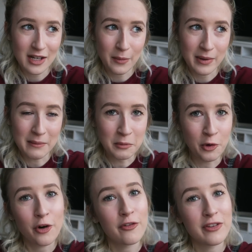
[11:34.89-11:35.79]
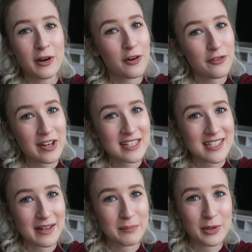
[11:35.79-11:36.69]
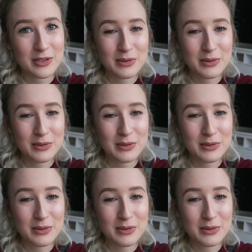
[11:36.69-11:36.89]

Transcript: a bit more of the office and put